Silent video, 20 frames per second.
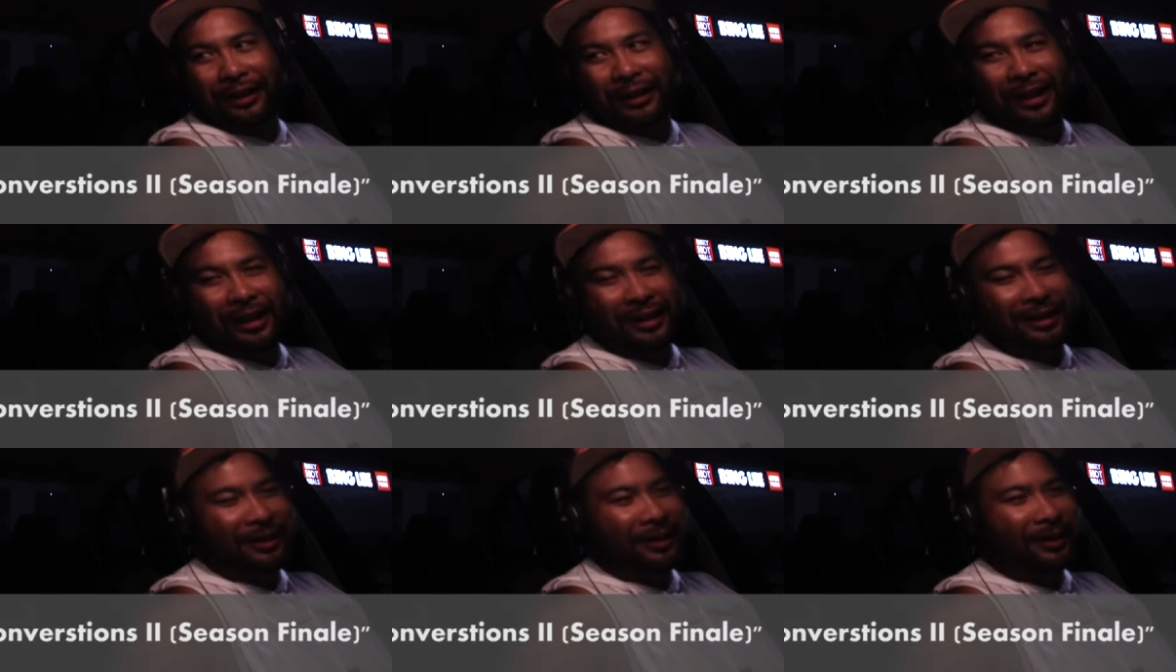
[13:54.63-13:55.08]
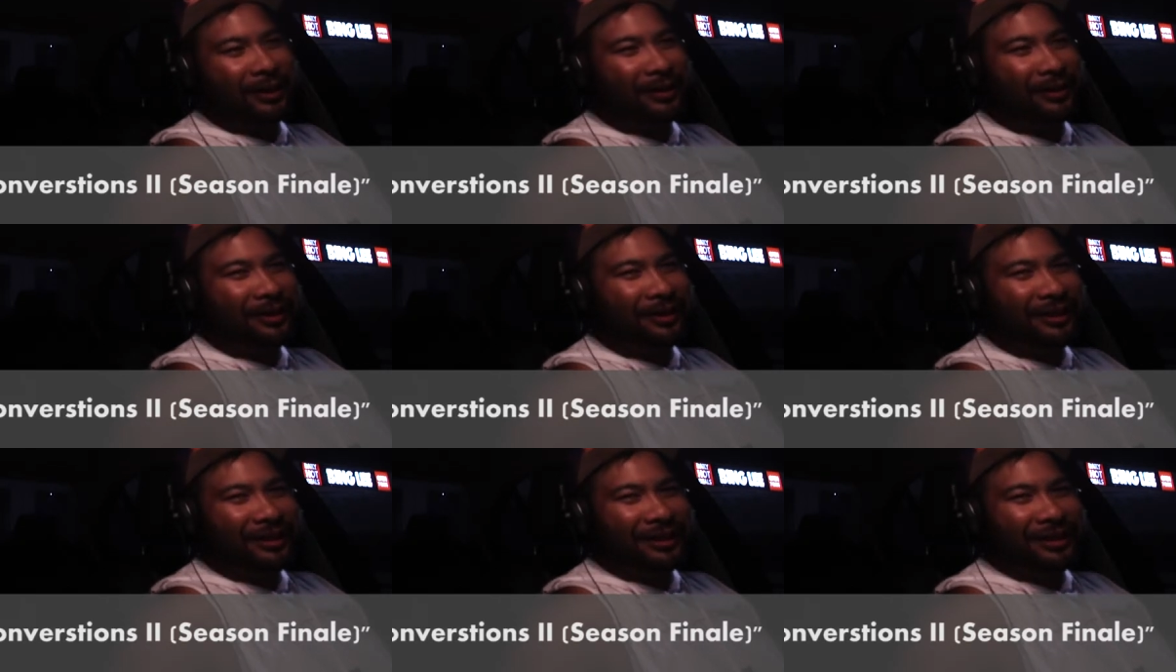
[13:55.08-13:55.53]
you
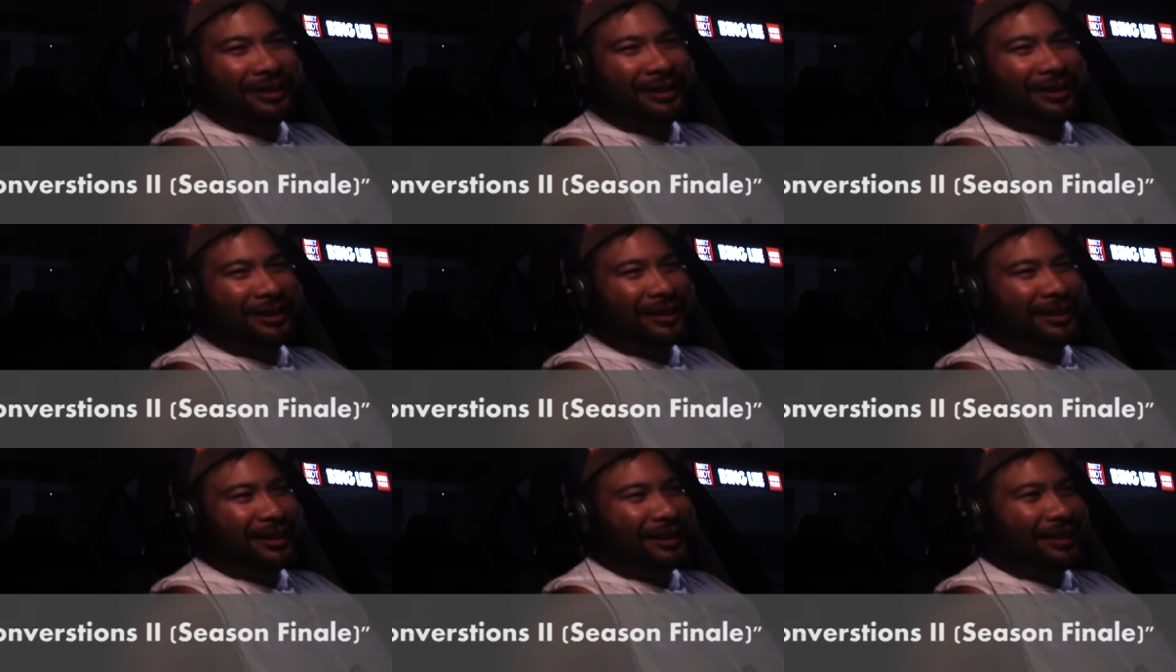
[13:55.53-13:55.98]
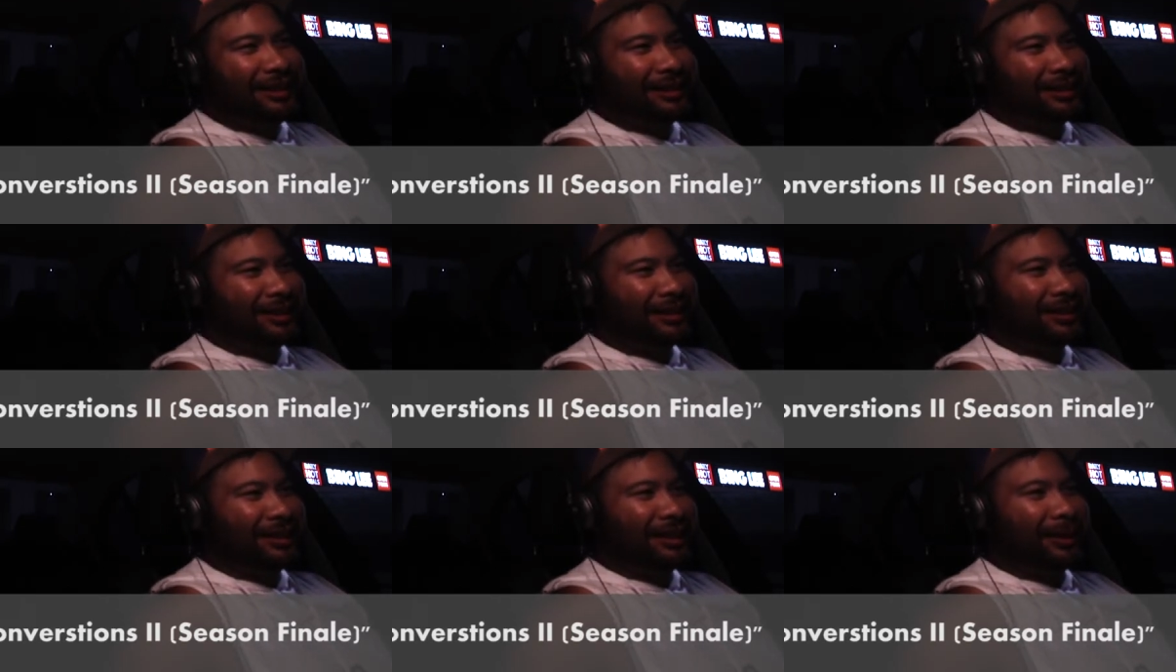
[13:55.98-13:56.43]
know? Wow. It's
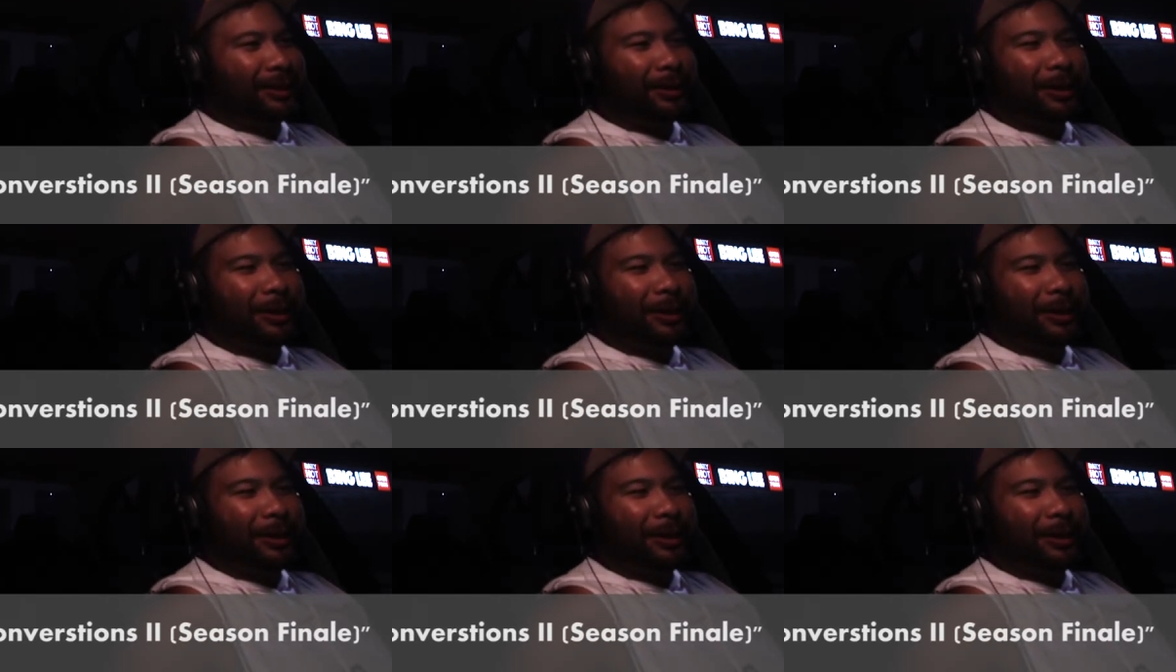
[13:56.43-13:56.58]
just like,